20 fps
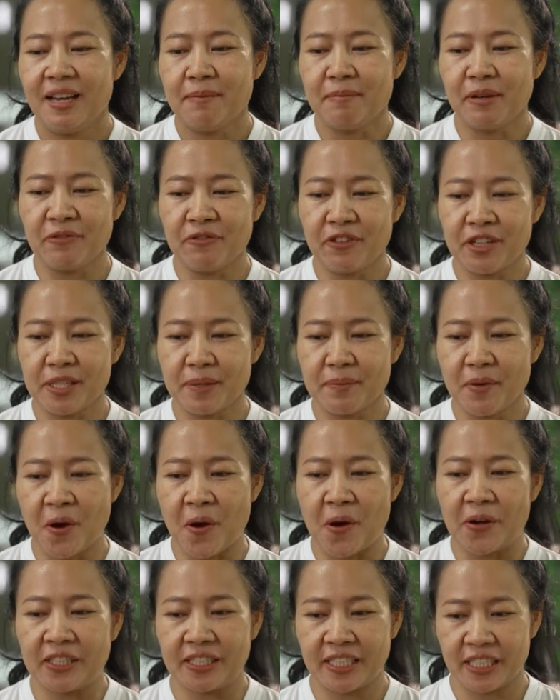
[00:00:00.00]
But first of
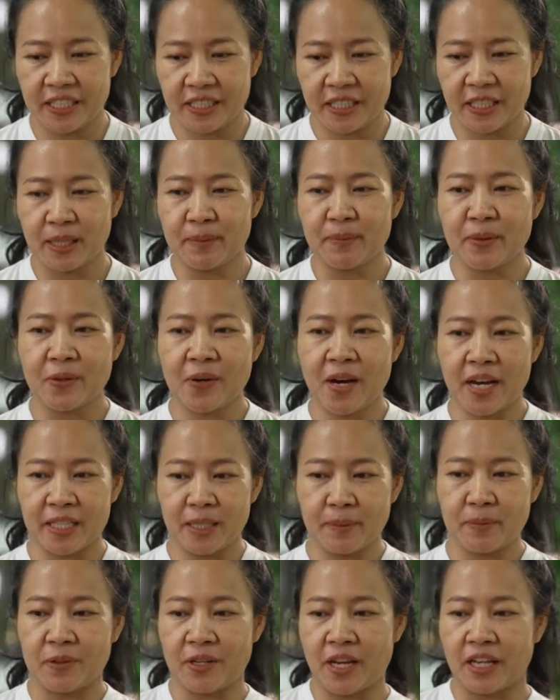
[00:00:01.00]
all, sustainable
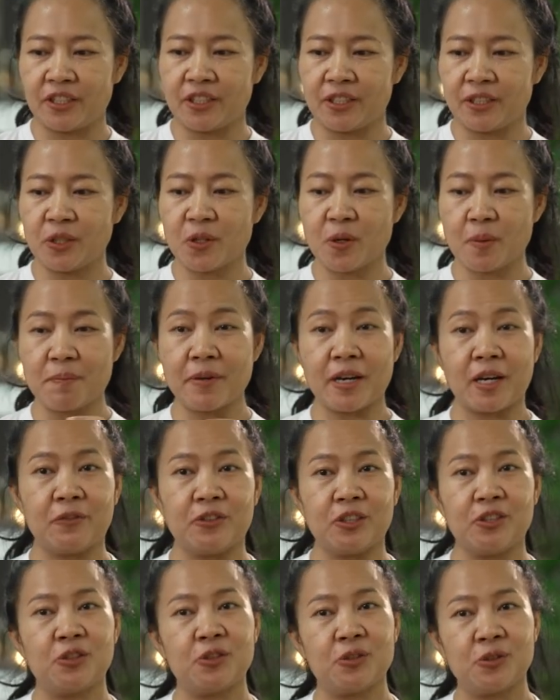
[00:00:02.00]
honey production compared
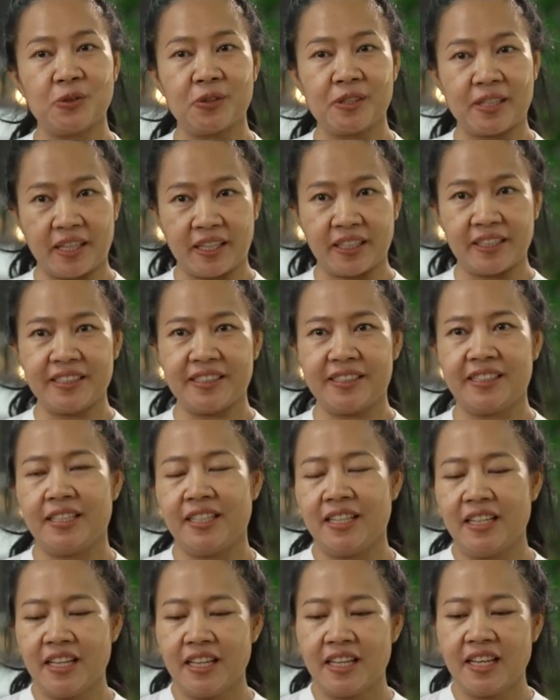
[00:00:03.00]
with two things.
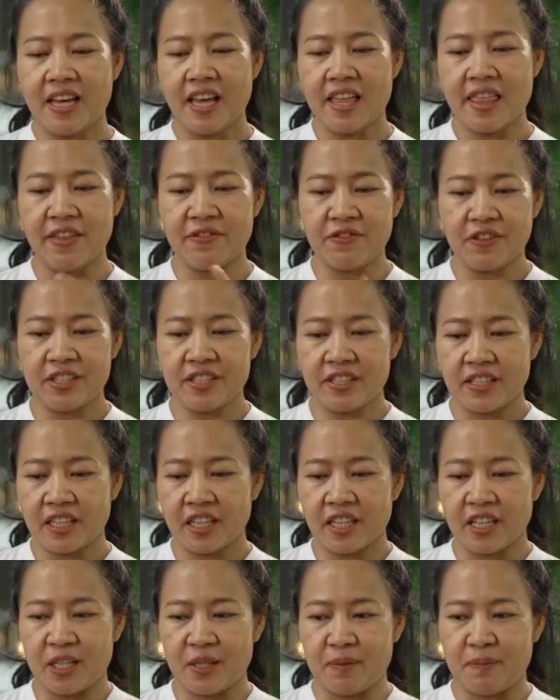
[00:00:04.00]
The first
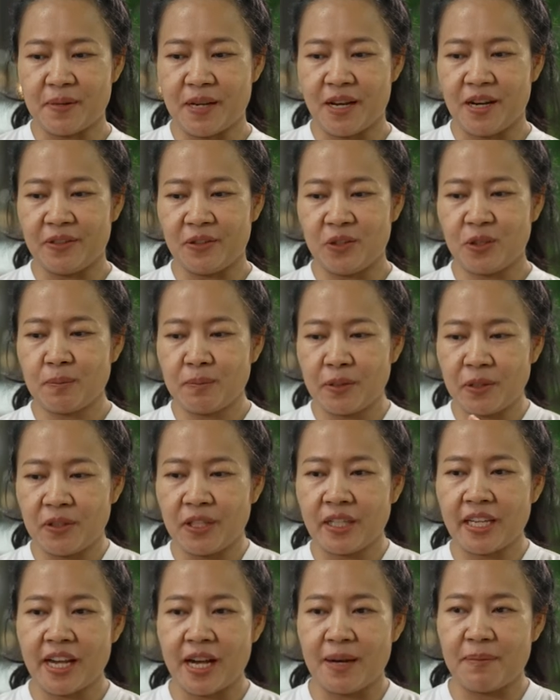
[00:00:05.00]
thing is about to
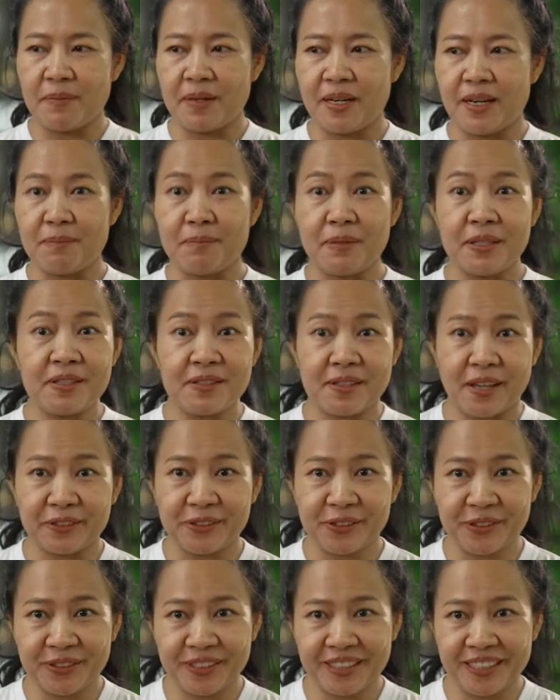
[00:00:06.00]
building up a bee
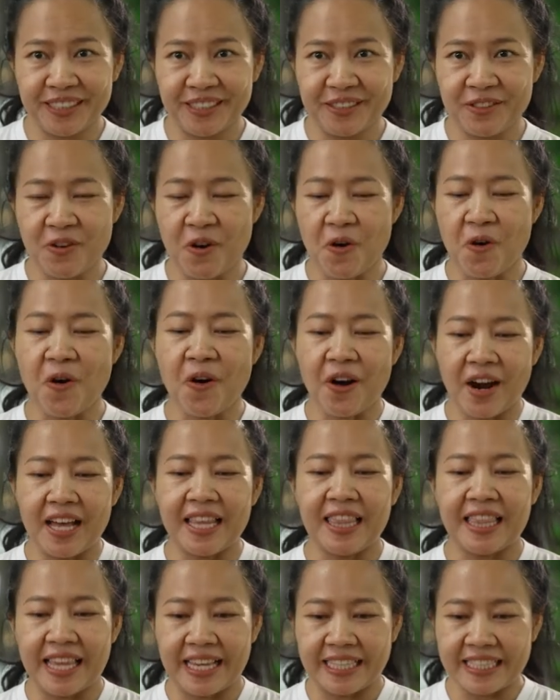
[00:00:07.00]
sanctuary or a
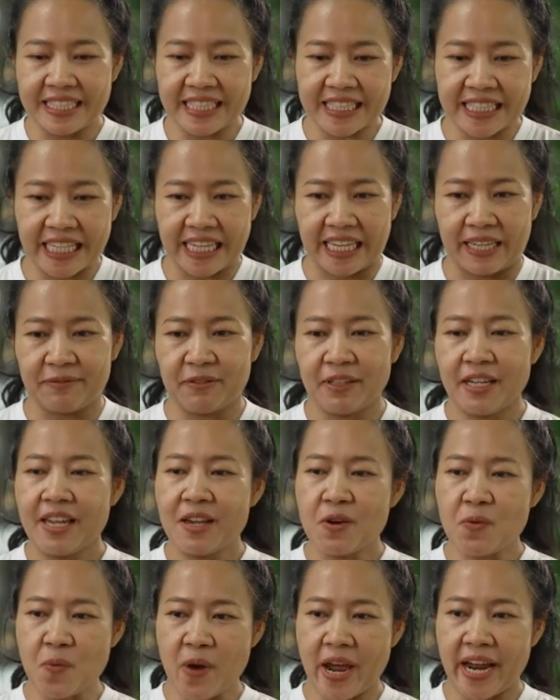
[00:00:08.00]
landscape
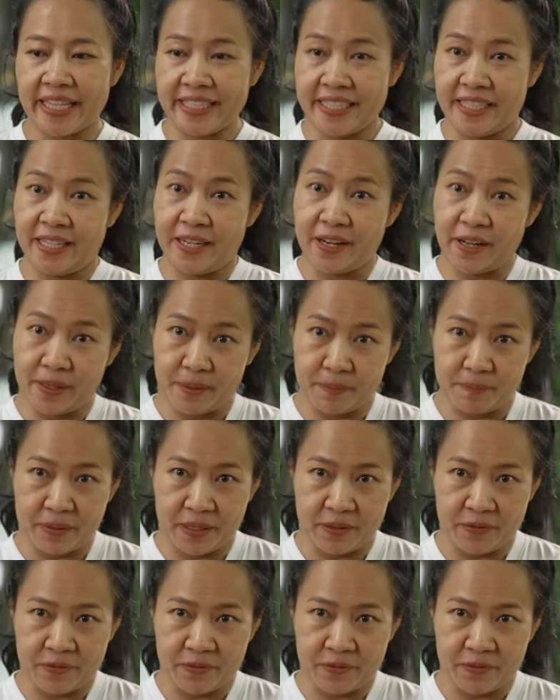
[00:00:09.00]
where there's a lot of bee